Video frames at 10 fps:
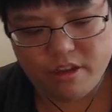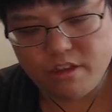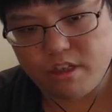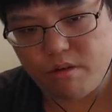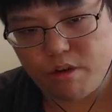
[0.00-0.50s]

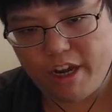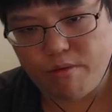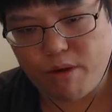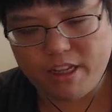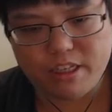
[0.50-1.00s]
So when I
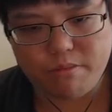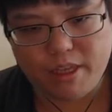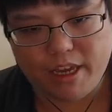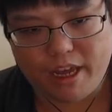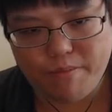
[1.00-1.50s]
write
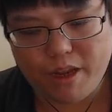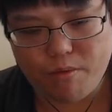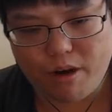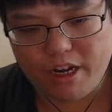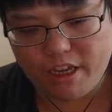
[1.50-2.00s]
something, I'm not
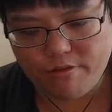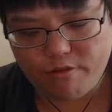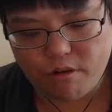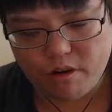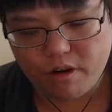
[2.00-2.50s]
writing
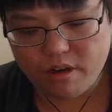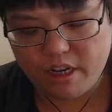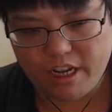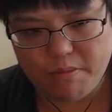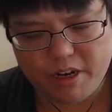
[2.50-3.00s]
for
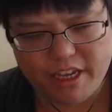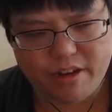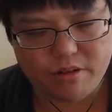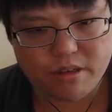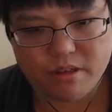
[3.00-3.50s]
anybody
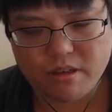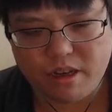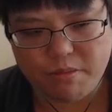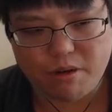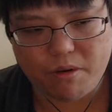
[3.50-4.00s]
else.
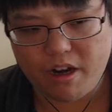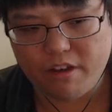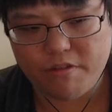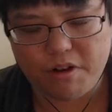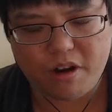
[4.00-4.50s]
I'm not writing
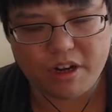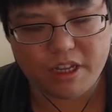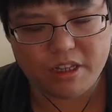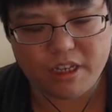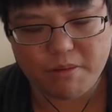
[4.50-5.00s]
for an
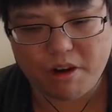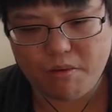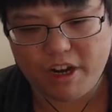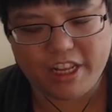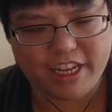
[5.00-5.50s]
audience. I'm not
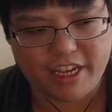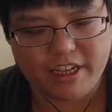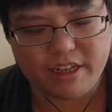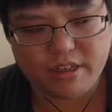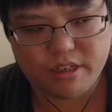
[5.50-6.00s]
writing to get
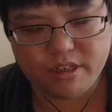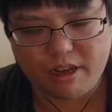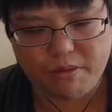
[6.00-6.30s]
hits.